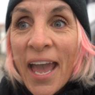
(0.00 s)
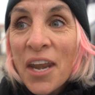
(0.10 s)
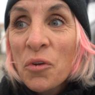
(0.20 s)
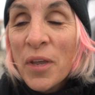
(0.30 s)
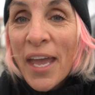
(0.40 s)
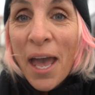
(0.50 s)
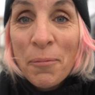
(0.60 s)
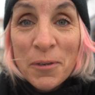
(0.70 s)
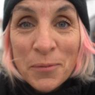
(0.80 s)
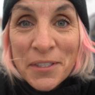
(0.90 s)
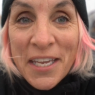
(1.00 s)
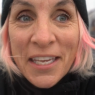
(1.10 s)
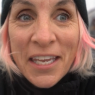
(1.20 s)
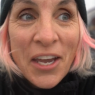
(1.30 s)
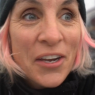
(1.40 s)
and we happen to be
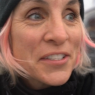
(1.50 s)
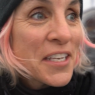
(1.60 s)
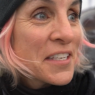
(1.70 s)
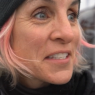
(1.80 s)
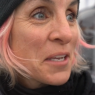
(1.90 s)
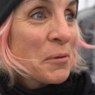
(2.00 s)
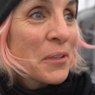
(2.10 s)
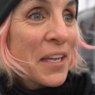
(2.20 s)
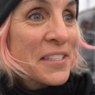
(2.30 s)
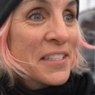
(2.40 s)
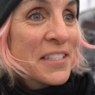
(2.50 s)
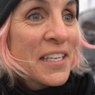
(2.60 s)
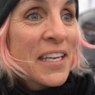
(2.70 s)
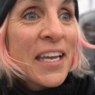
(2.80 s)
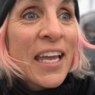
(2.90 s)
taking our day skipper lessons
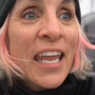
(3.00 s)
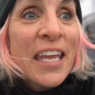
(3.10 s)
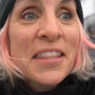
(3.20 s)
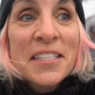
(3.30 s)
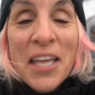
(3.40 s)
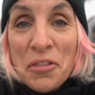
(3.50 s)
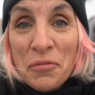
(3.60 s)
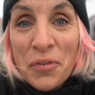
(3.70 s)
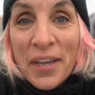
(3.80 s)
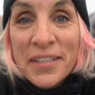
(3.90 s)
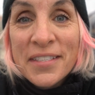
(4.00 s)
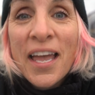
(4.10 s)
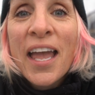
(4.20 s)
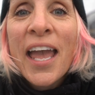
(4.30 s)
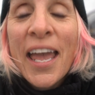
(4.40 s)
in the south of France,
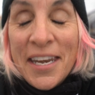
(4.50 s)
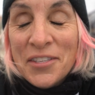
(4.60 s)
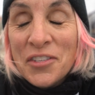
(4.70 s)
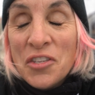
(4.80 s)
and it's